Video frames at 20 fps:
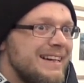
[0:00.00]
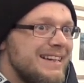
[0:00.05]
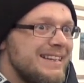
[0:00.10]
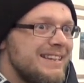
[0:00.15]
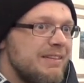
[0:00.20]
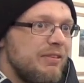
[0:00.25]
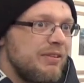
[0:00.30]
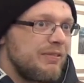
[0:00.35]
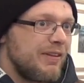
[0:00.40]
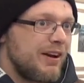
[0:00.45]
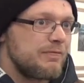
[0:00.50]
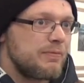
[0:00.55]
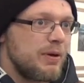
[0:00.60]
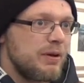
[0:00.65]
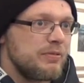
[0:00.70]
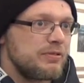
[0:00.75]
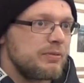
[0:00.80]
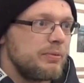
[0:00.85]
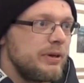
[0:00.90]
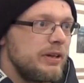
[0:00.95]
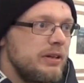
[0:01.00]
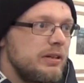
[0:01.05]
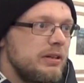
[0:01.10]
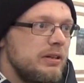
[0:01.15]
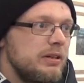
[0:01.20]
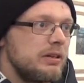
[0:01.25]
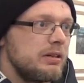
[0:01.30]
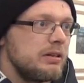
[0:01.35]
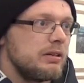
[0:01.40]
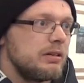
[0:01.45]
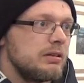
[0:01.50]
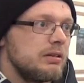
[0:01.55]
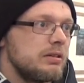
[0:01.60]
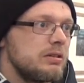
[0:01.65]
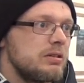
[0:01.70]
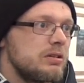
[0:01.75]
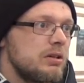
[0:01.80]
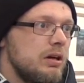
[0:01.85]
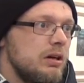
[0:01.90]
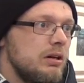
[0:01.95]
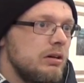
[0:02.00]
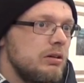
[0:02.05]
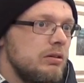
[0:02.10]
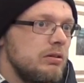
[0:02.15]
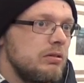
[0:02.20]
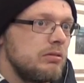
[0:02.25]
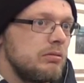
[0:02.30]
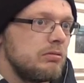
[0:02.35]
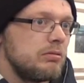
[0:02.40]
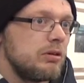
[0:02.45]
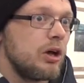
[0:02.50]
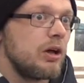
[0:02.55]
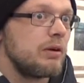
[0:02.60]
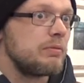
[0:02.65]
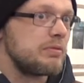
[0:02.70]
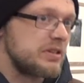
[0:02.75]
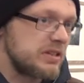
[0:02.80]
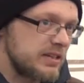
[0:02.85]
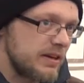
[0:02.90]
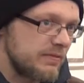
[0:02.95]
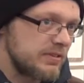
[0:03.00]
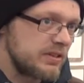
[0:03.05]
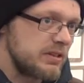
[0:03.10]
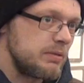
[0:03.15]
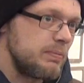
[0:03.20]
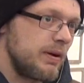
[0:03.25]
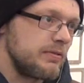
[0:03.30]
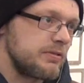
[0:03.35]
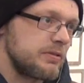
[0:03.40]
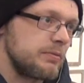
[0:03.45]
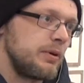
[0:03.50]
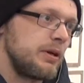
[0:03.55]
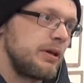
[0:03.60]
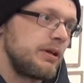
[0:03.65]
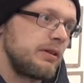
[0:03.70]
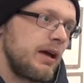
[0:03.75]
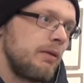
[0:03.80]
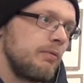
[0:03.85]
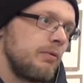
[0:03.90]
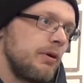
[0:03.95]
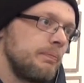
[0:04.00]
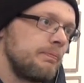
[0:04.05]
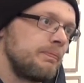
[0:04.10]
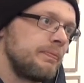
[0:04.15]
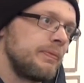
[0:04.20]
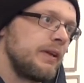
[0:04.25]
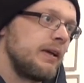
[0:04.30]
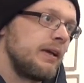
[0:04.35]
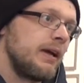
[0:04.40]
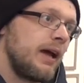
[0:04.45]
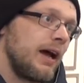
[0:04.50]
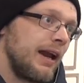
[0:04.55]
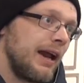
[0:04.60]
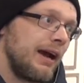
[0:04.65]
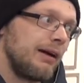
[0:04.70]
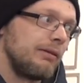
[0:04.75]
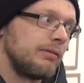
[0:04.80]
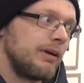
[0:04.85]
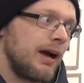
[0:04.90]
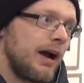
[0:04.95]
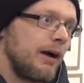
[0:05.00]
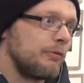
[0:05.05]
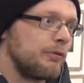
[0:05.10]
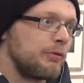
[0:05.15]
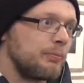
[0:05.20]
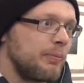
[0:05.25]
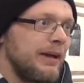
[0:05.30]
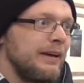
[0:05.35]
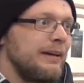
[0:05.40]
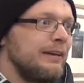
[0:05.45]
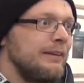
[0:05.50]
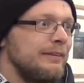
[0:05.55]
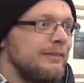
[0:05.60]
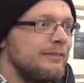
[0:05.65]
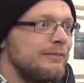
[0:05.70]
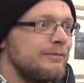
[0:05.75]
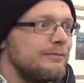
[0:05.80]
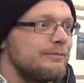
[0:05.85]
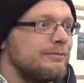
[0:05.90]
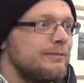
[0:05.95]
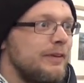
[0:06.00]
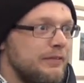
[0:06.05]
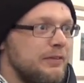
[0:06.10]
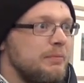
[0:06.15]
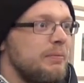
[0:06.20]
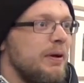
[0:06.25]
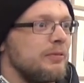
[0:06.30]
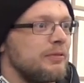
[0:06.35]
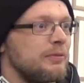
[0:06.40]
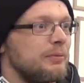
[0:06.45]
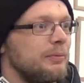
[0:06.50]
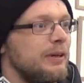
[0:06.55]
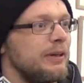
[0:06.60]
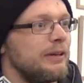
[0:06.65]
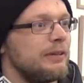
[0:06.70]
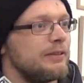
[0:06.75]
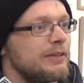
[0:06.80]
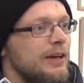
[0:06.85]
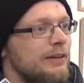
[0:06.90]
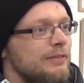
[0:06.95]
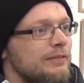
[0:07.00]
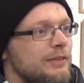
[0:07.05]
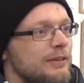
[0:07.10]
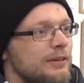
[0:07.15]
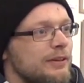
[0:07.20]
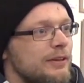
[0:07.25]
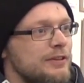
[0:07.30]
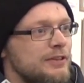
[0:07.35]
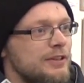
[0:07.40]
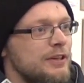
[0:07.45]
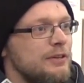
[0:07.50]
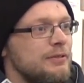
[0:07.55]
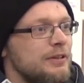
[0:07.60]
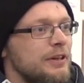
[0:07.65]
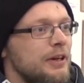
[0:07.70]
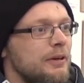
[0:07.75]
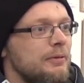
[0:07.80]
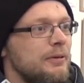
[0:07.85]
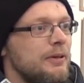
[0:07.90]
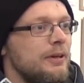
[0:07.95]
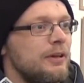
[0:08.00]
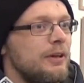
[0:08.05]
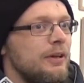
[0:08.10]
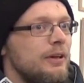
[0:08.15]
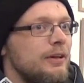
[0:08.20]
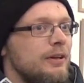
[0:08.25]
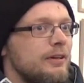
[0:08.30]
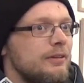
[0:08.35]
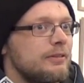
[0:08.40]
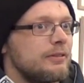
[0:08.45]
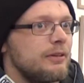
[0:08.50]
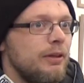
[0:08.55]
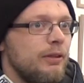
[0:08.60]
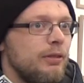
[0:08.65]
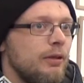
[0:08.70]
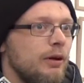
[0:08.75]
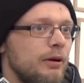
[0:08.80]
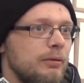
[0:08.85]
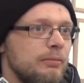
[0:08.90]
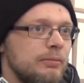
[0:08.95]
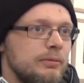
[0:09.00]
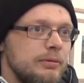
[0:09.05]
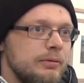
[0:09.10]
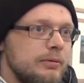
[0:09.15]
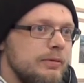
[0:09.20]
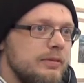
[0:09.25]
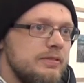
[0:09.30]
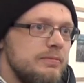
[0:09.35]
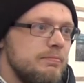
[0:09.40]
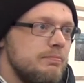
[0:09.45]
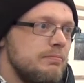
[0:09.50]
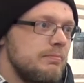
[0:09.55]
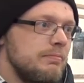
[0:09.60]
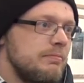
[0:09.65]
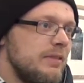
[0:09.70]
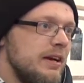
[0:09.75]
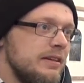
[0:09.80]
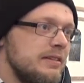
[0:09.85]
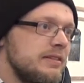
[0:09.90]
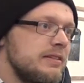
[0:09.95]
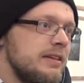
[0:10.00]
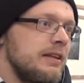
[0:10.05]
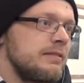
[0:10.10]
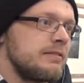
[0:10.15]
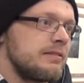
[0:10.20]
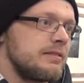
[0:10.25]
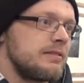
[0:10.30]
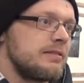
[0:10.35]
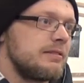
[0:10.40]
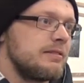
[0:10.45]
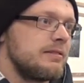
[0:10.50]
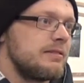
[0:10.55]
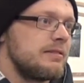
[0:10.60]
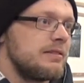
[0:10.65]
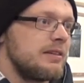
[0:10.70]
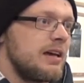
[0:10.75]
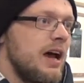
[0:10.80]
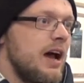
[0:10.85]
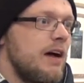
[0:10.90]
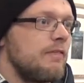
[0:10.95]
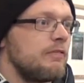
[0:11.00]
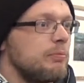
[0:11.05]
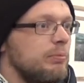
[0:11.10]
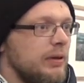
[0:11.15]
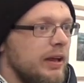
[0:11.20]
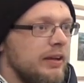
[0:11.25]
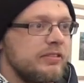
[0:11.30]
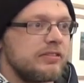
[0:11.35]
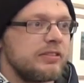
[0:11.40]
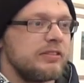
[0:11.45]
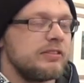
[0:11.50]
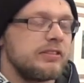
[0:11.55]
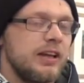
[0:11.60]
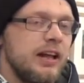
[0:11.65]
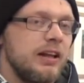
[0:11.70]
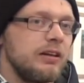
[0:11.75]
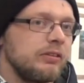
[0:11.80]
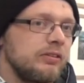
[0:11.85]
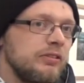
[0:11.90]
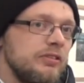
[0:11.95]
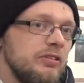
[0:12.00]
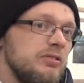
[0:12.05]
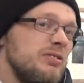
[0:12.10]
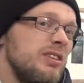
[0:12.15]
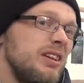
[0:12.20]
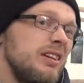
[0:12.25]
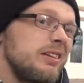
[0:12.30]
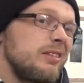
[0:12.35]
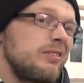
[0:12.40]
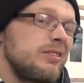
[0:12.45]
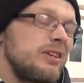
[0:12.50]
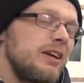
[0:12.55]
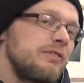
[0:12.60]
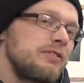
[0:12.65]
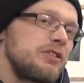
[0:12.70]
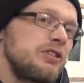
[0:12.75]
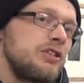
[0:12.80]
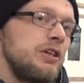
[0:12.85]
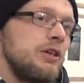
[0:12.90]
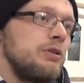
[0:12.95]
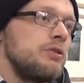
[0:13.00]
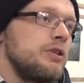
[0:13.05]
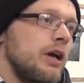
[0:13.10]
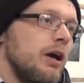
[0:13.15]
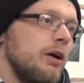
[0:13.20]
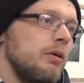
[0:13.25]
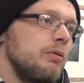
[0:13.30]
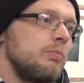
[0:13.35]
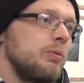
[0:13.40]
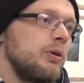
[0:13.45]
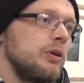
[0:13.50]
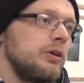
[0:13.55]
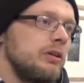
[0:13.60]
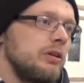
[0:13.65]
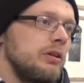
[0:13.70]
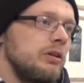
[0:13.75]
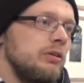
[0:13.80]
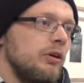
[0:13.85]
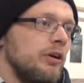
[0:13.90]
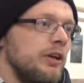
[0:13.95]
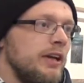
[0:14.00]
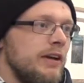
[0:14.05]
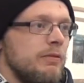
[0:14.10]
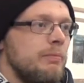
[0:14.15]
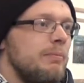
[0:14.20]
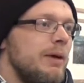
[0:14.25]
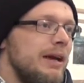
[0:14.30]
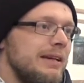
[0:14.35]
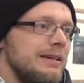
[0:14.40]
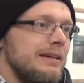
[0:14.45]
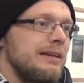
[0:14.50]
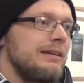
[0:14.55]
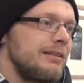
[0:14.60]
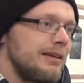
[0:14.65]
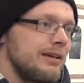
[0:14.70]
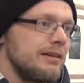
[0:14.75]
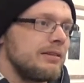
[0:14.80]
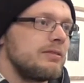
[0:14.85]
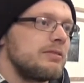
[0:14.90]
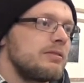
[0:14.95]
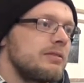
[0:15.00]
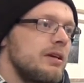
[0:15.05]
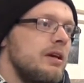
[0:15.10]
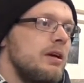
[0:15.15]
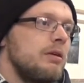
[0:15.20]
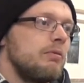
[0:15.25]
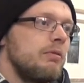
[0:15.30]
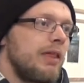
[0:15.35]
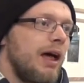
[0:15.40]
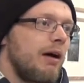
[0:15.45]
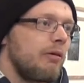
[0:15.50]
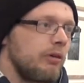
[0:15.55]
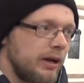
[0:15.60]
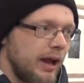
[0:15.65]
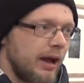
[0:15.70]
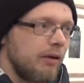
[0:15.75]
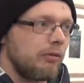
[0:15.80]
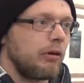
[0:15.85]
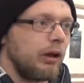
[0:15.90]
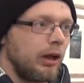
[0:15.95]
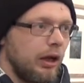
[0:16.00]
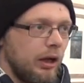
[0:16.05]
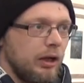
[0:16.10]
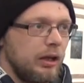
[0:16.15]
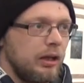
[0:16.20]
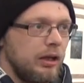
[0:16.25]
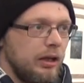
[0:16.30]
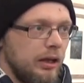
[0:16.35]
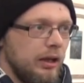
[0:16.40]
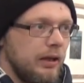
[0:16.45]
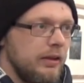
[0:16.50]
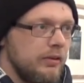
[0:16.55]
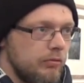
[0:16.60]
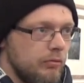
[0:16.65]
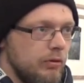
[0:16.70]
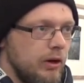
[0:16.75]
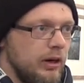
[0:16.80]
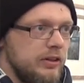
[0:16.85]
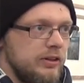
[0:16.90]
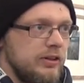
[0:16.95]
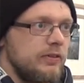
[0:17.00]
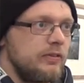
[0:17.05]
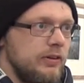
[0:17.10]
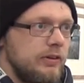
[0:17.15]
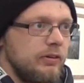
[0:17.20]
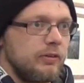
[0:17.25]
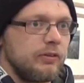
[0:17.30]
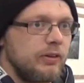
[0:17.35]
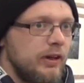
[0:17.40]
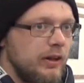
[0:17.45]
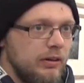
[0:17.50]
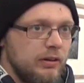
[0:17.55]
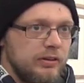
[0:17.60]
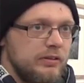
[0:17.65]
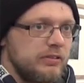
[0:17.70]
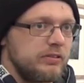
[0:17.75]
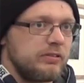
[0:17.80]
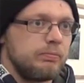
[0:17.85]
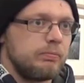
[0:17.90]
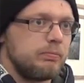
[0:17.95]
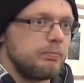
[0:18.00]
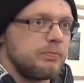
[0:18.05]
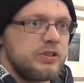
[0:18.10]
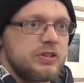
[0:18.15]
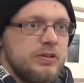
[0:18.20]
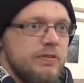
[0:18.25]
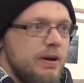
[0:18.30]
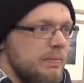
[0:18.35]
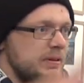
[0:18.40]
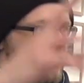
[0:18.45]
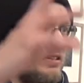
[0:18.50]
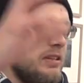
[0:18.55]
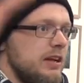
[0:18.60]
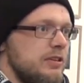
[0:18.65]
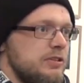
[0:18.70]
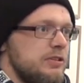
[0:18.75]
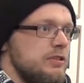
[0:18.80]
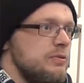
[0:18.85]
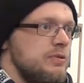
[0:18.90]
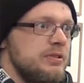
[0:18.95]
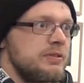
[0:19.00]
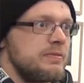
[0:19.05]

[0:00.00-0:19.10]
£75 a week. So, no, it was £70 a week, that one. And I was paying £50 a week to have a studio. So I thought, well, it makes sense to have a place to sell, because it's really difficult. You have a studio, but you're only ever making things. Without an outlet, it's really difficult. So I had all these ceramic statues